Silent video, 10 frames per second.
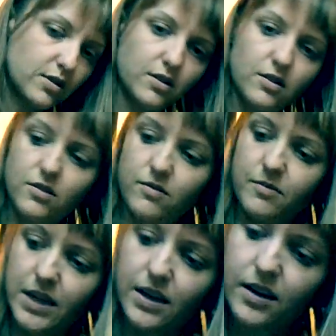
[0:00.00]
Oh
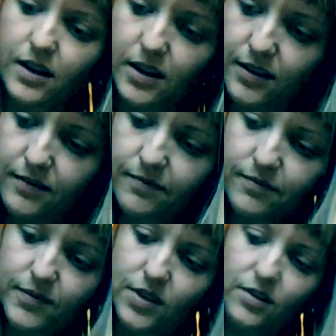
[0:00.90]
my god.
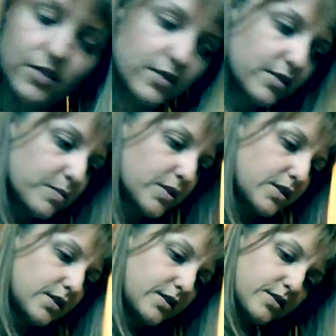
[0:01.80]
You're
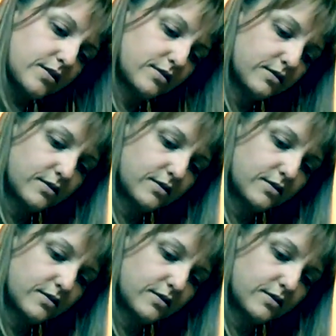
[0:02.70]
smart.